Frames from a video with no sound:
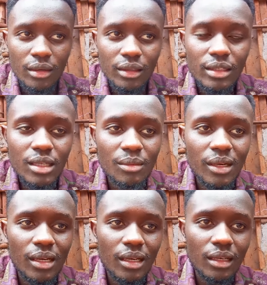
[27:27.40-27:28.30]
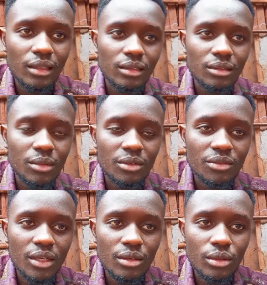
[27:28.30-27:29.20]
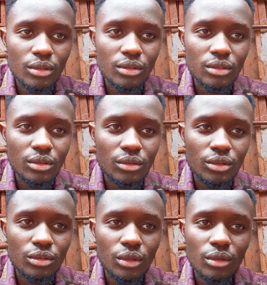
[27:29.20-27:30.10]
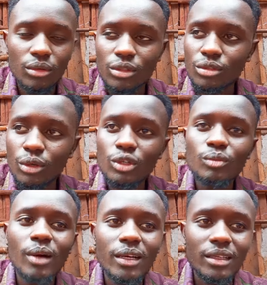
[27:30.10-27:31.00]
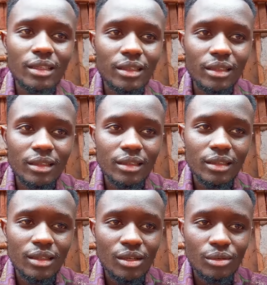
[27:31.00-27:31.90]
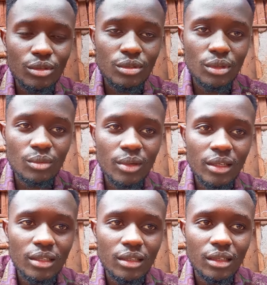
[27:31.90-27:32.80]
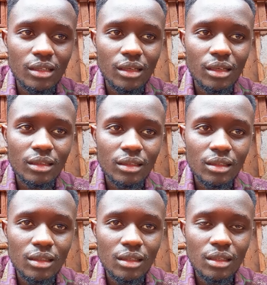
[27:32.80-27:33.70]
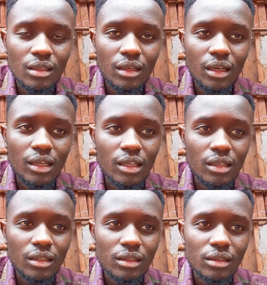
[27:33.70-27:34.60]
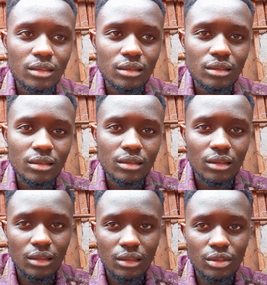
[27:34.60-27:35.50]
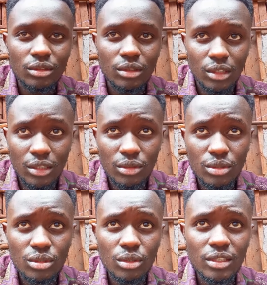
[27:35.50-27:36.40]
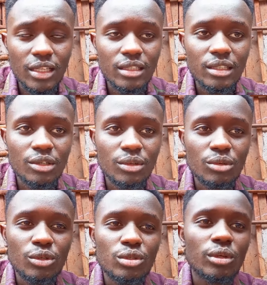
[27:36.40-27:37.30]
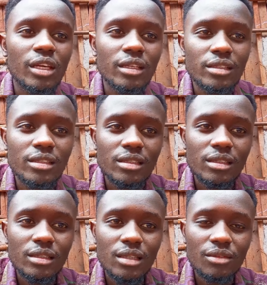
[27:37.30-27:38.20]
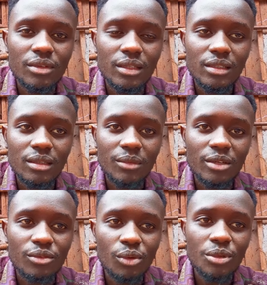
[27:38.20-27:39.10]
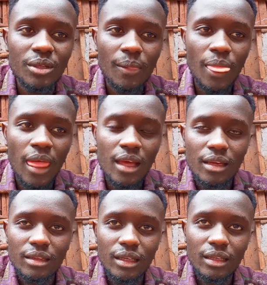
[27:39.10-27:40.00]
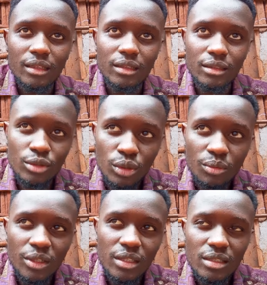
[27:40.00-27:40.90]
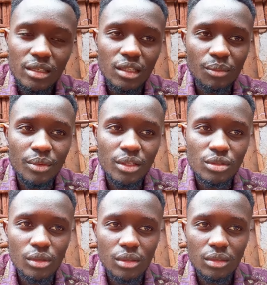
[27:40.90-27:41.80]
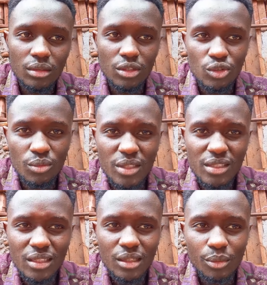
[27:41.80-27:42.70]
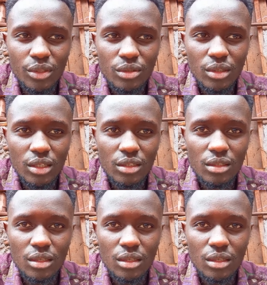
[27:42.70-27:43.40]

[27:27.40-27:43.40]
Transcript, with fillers: later my my friend was was was called back in was called back in and eh, and he was told that he, he, was okay since he didn't have anything but for me they took me inside the prison they took me inside the prison and